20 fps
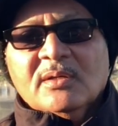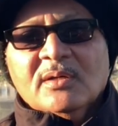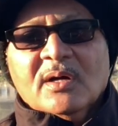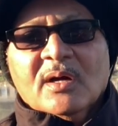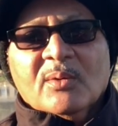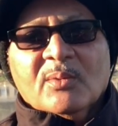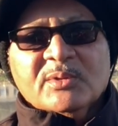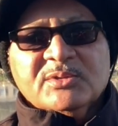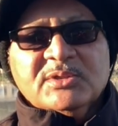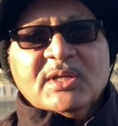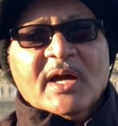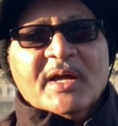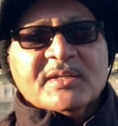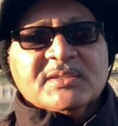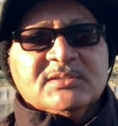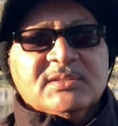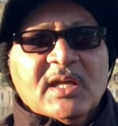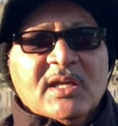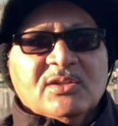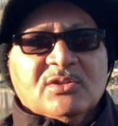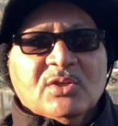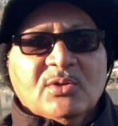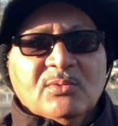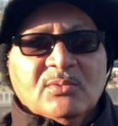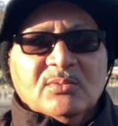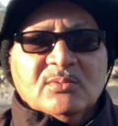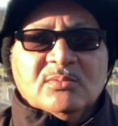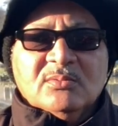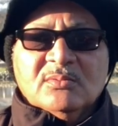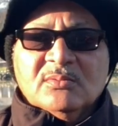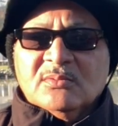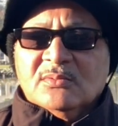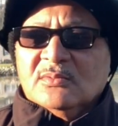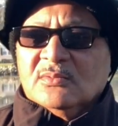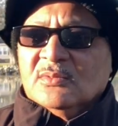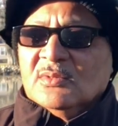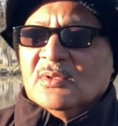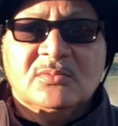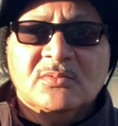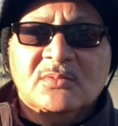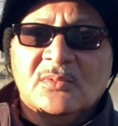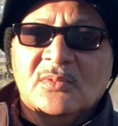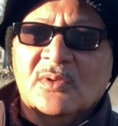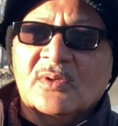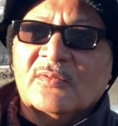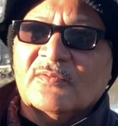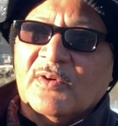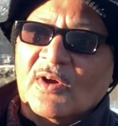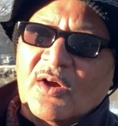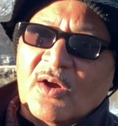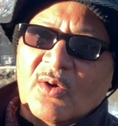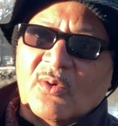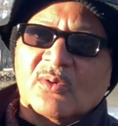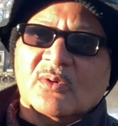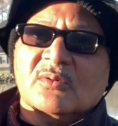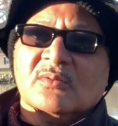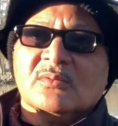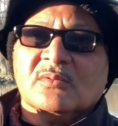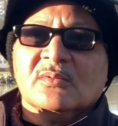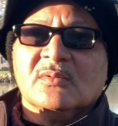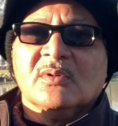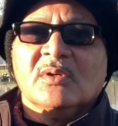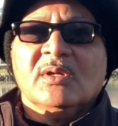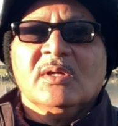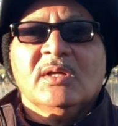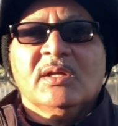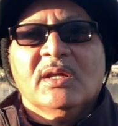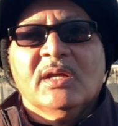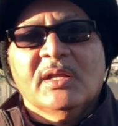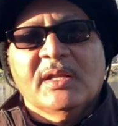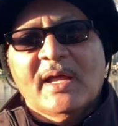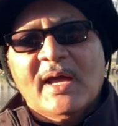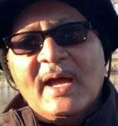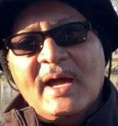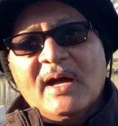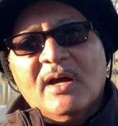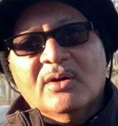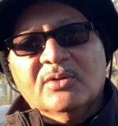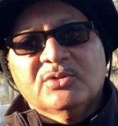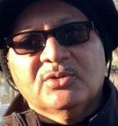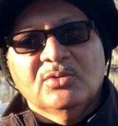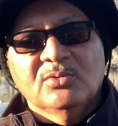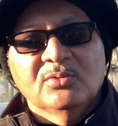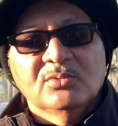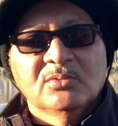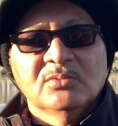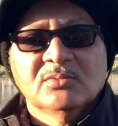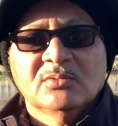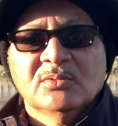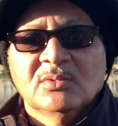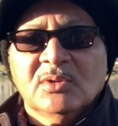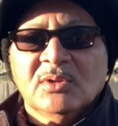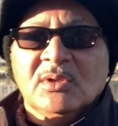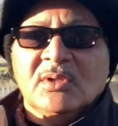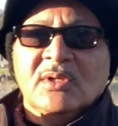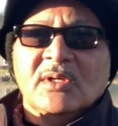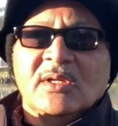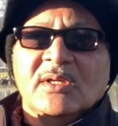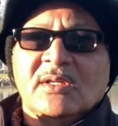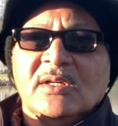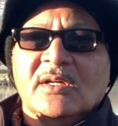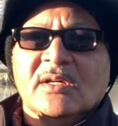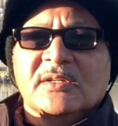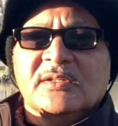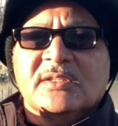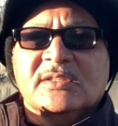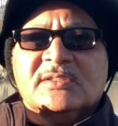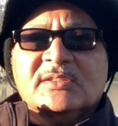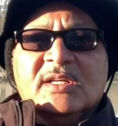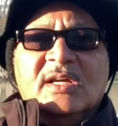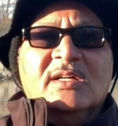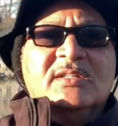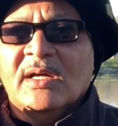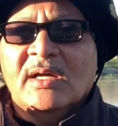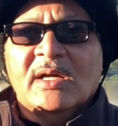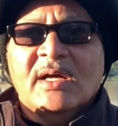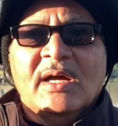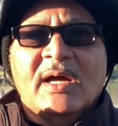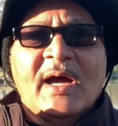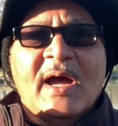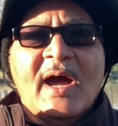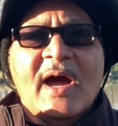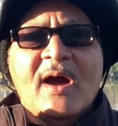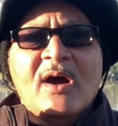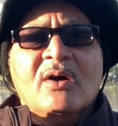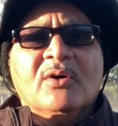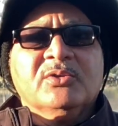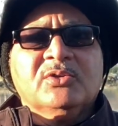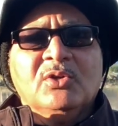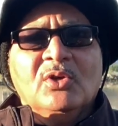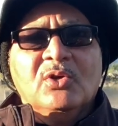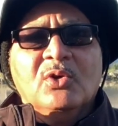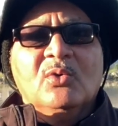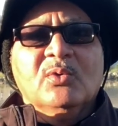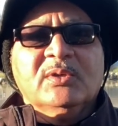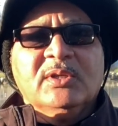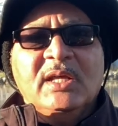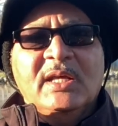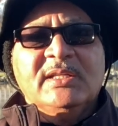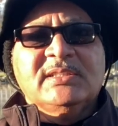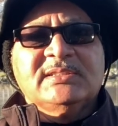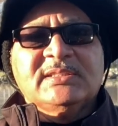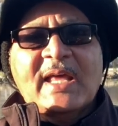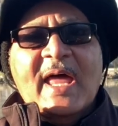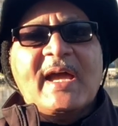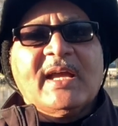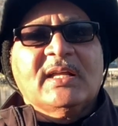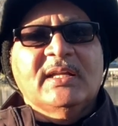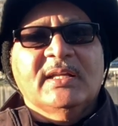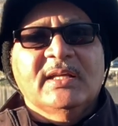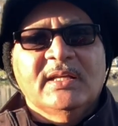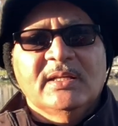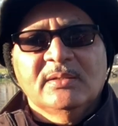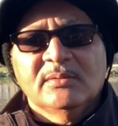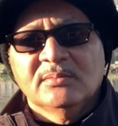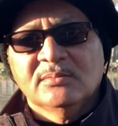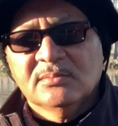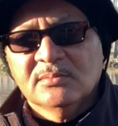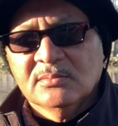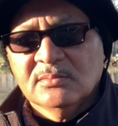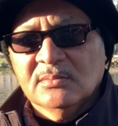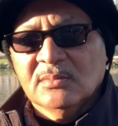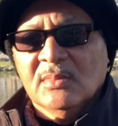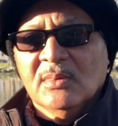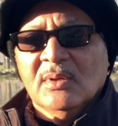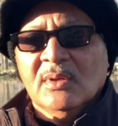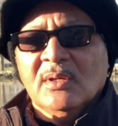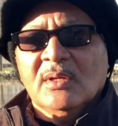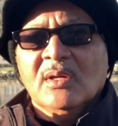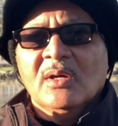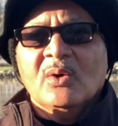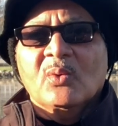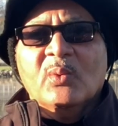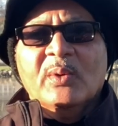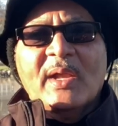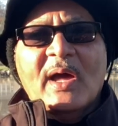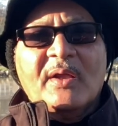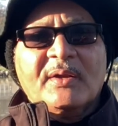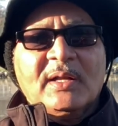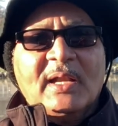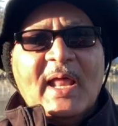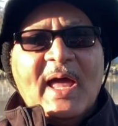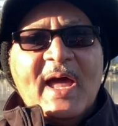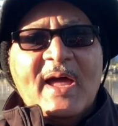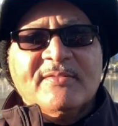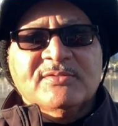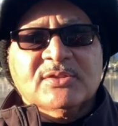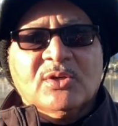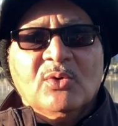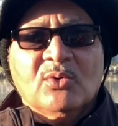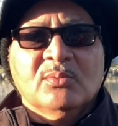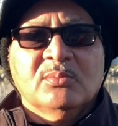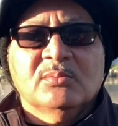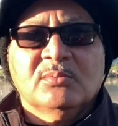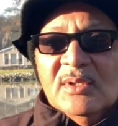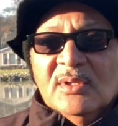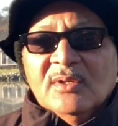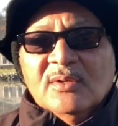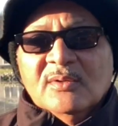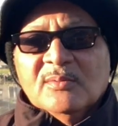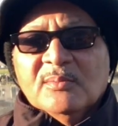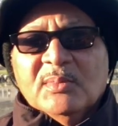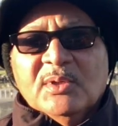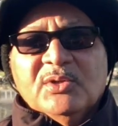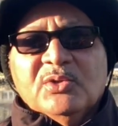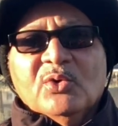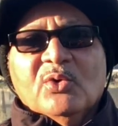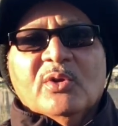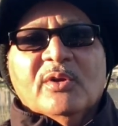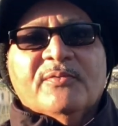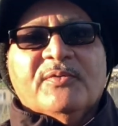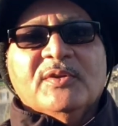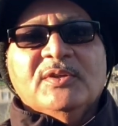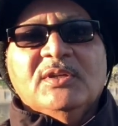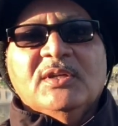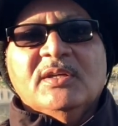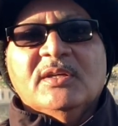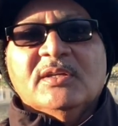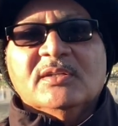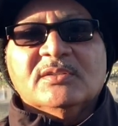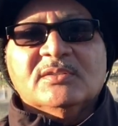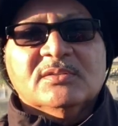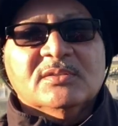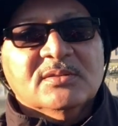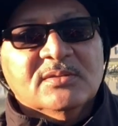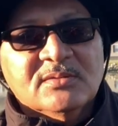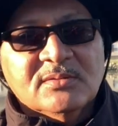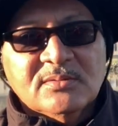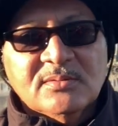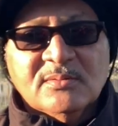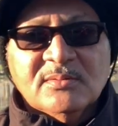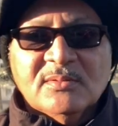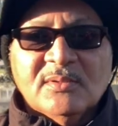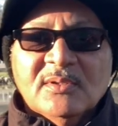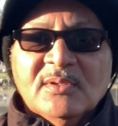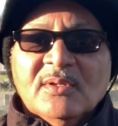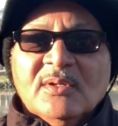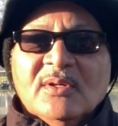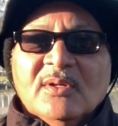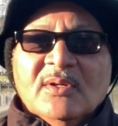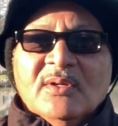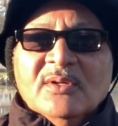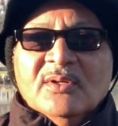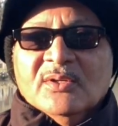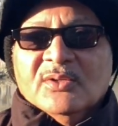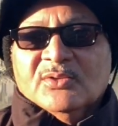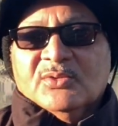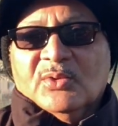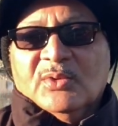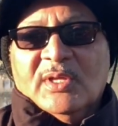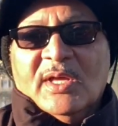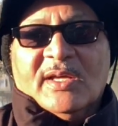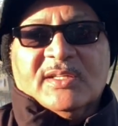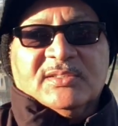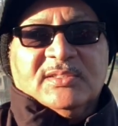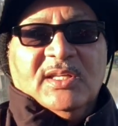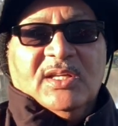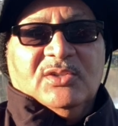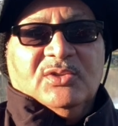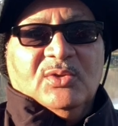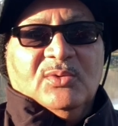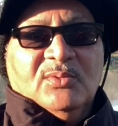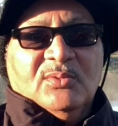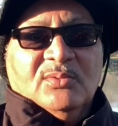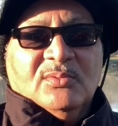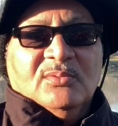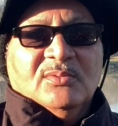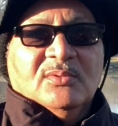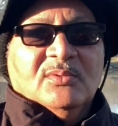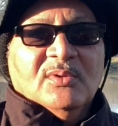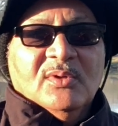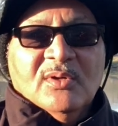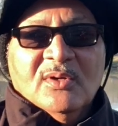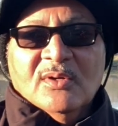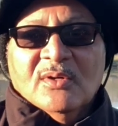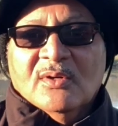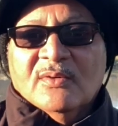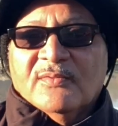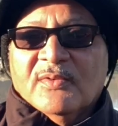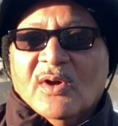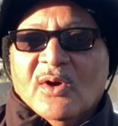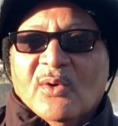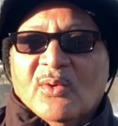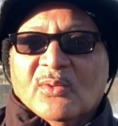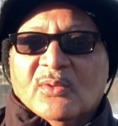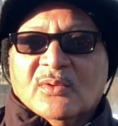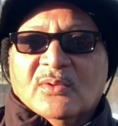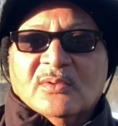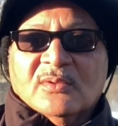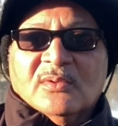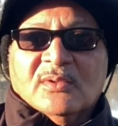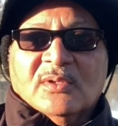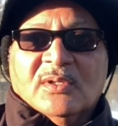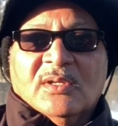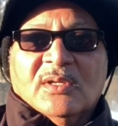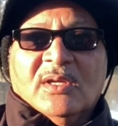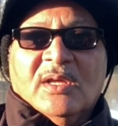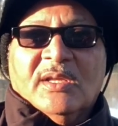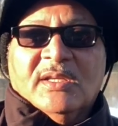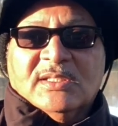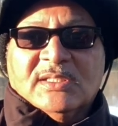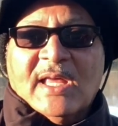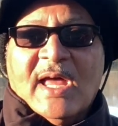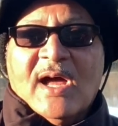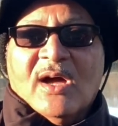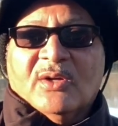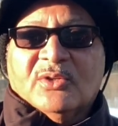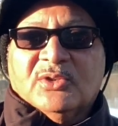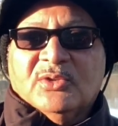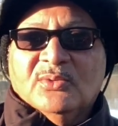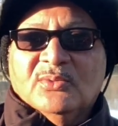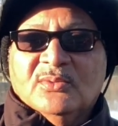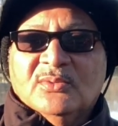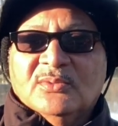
I want y'all to stay tuned for On and the How To. We're gonna discuss how to locate sac-a-lait without a Livescope. Been doing it for years. So y'all stay tuned for On and the How To.